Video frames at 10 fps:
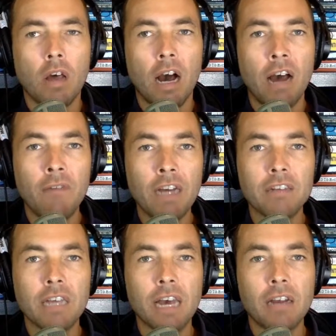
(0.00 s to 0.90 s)
I've
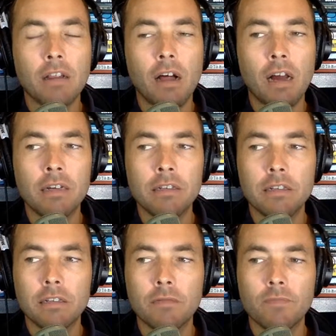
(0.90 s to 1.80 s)
actually had
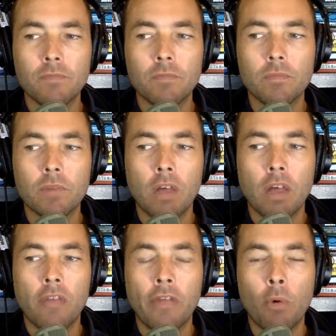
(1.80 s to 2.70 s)
clients
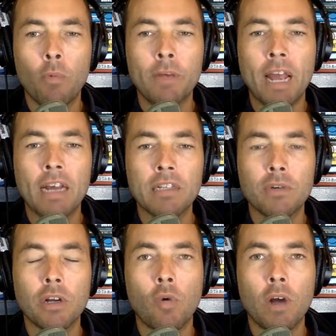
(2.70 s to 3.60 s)
that will be
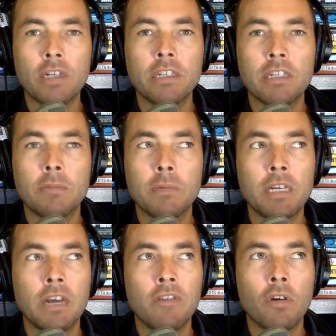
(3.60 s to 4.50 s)
answering questions to
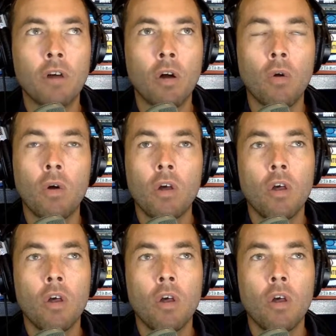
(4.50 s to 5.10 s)
me, and they'll go,